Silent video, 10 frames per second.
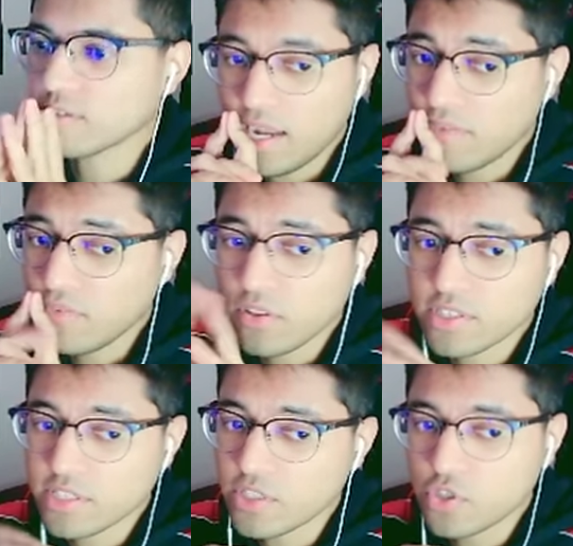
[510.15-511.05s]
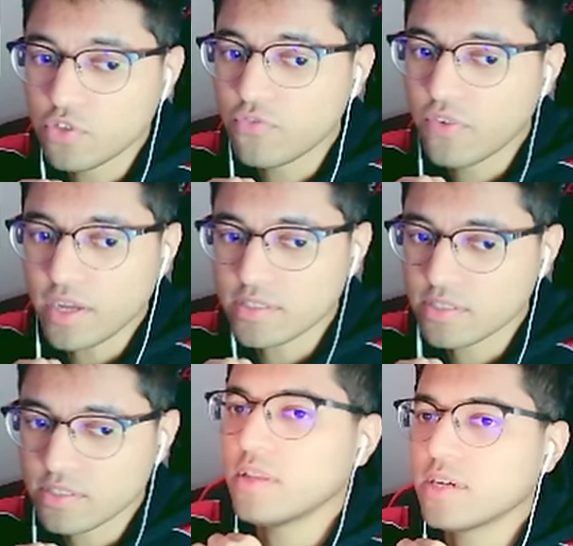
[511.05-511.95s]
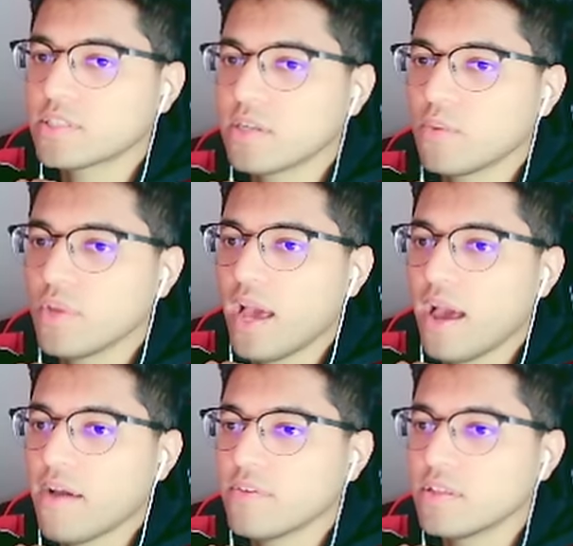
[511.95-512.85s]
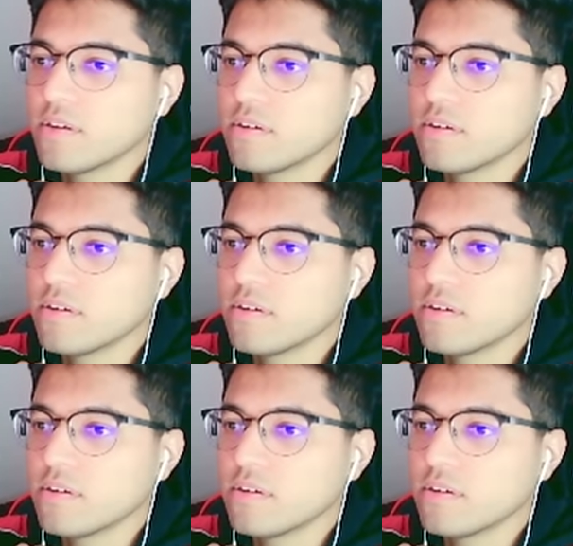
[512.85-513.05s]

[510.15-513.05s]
And I've only seen two fights. Next up, we have...